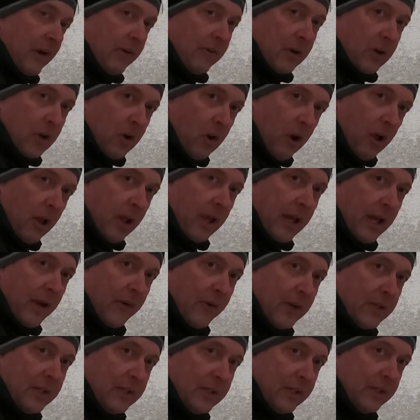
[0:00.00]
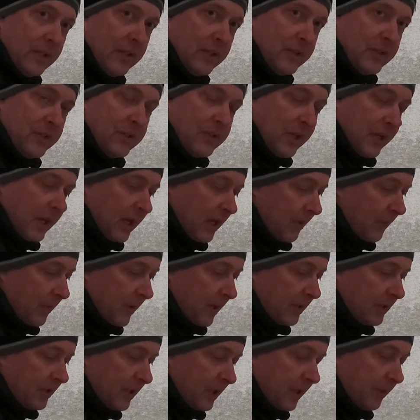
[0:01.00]
I recall how I did this
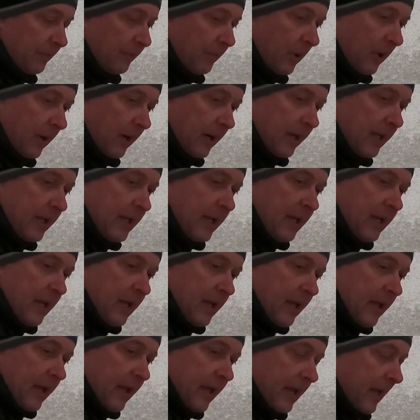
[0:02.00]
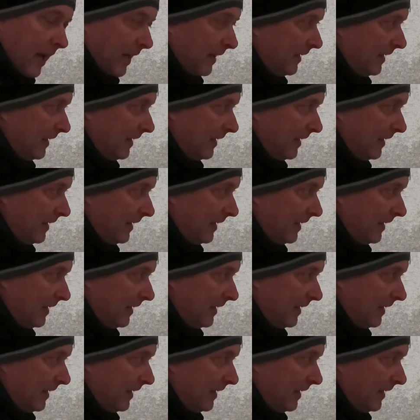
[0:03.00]
when I took it apart, I got